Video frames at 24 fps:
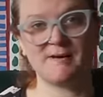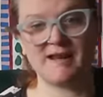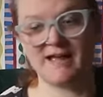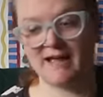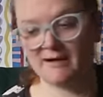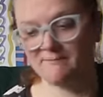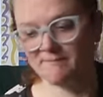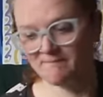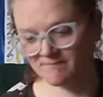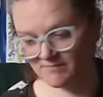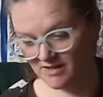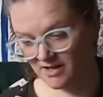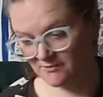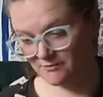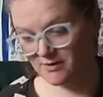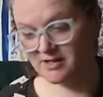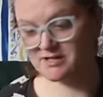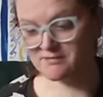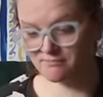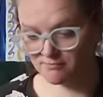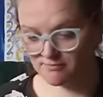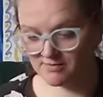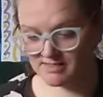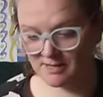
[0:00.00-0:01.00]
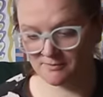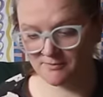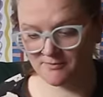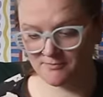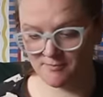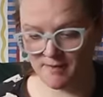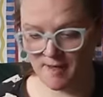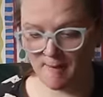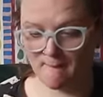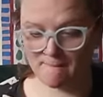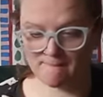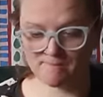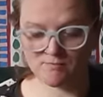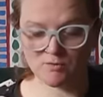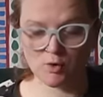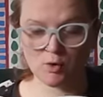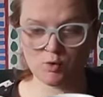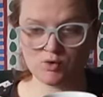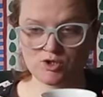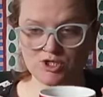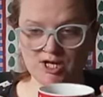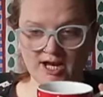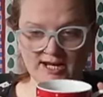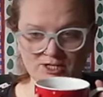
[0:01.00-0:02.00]
of plan. I've read some of me
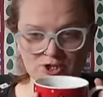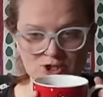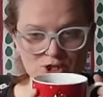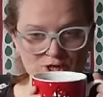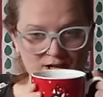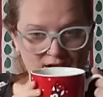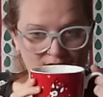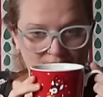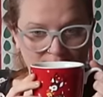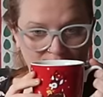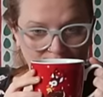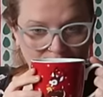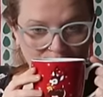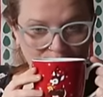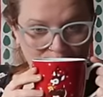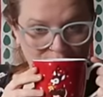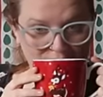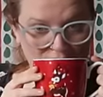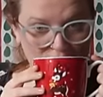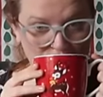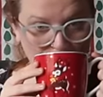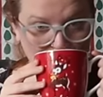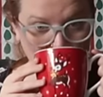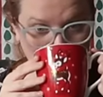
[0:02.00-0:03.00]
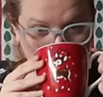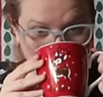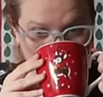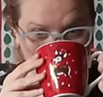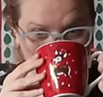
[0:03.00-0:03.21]
all change, um, but